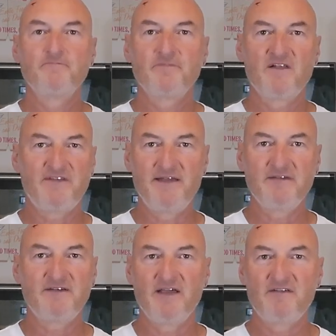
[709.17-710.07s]
The
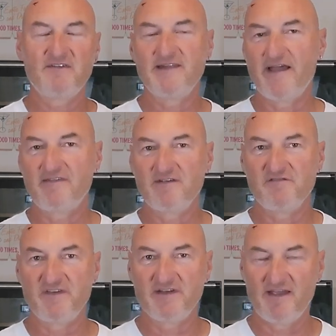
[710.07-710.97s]
center tastes nice and
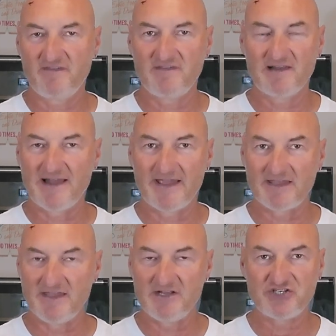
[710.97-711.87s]
fantastic like
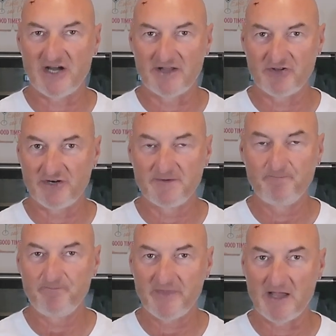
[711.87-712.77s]
each other
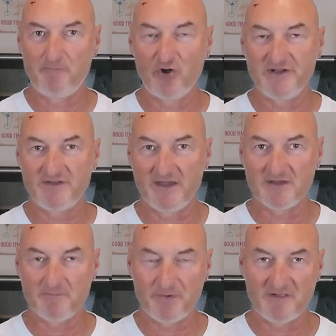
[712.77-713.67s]

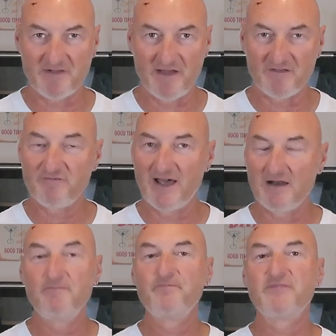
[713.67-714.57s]
Neapolitan pizza as
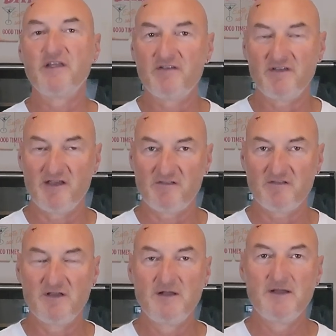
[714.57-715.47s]
well. This
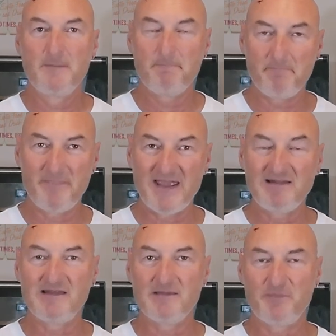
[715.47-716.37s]
is
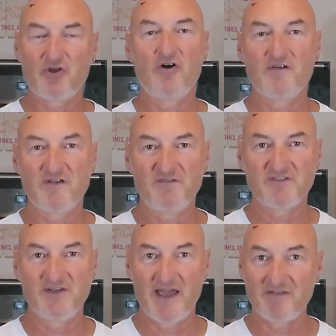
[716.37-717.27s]
mainly because of
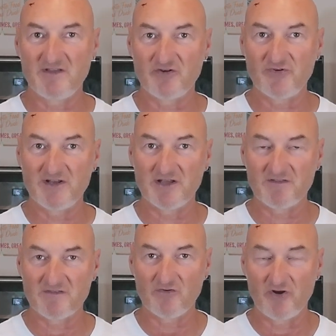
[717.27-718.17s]
the nice
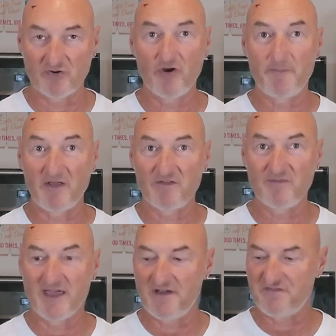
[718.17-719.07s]
ingredients or toppings
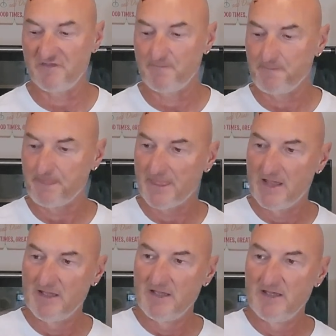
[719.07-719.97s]
we have.
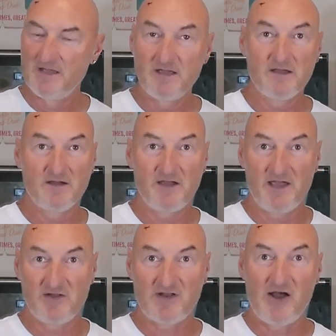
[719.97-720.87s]

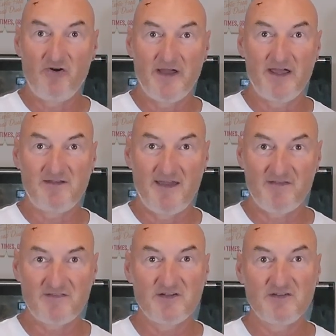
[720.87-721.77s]
And now I
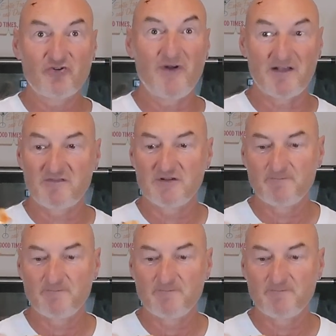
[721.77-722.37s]
taste the crust.